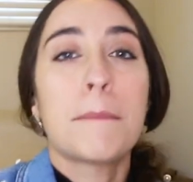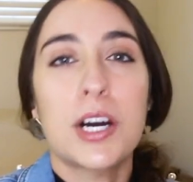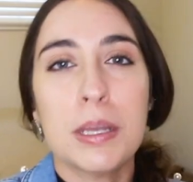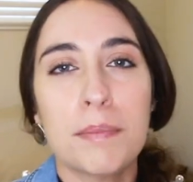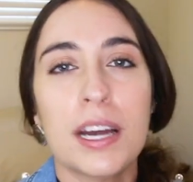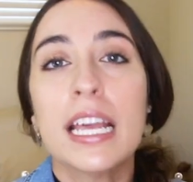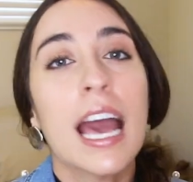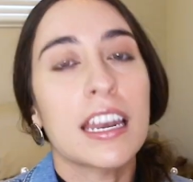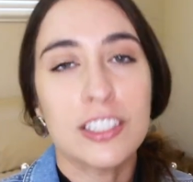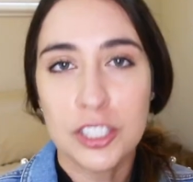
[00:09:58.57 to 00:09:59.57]
party, party,
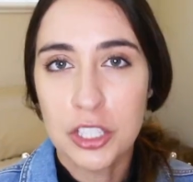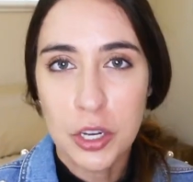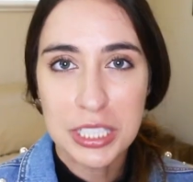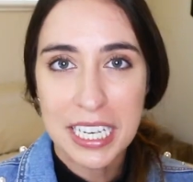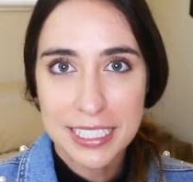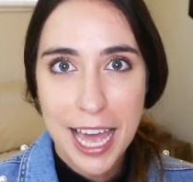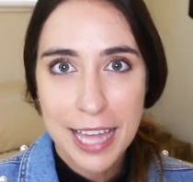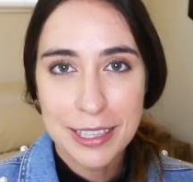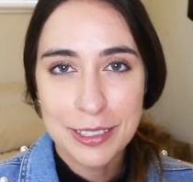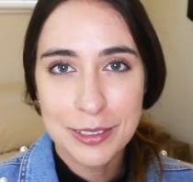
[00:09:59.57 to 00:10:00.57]
and it's not like
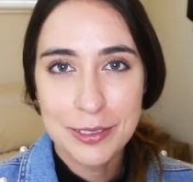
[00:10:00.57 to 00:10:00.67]
that.